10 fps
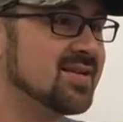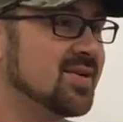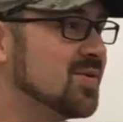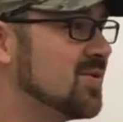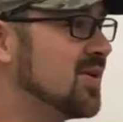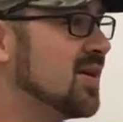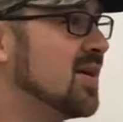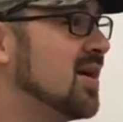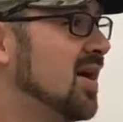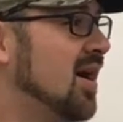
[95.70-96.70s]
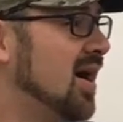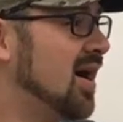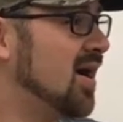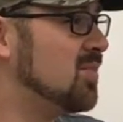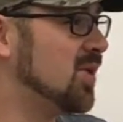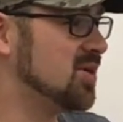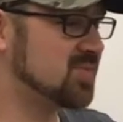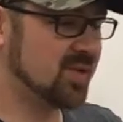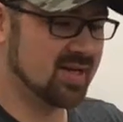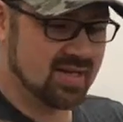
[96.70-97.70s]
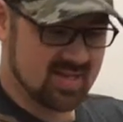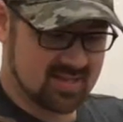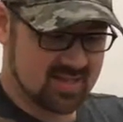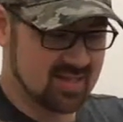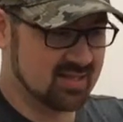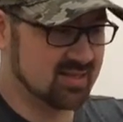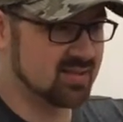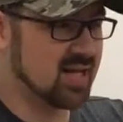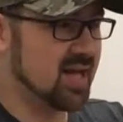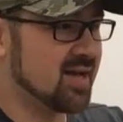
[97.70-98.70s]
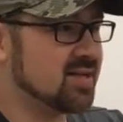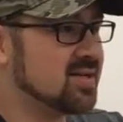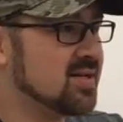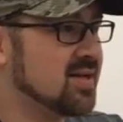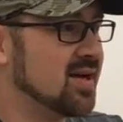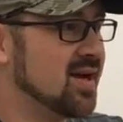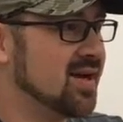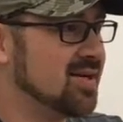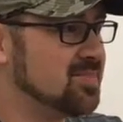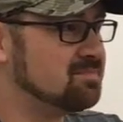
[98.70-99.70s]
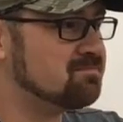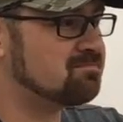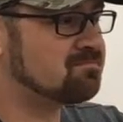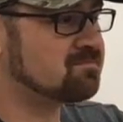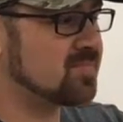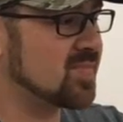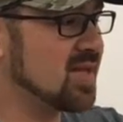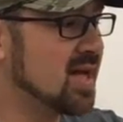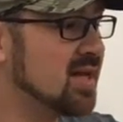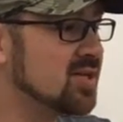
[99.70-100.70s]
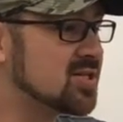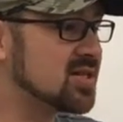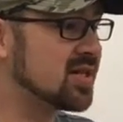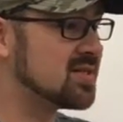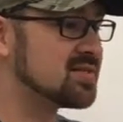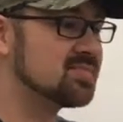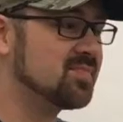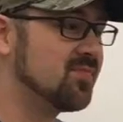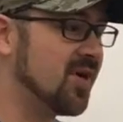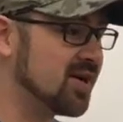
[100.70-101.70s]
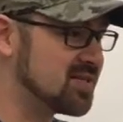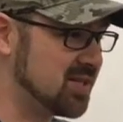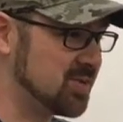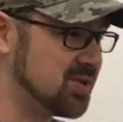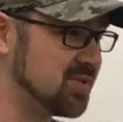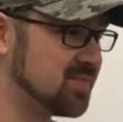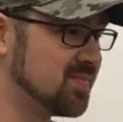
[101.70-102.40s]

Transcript: No. Uh, bear spray is in a little can, um, and it looks like a fire extinguisher.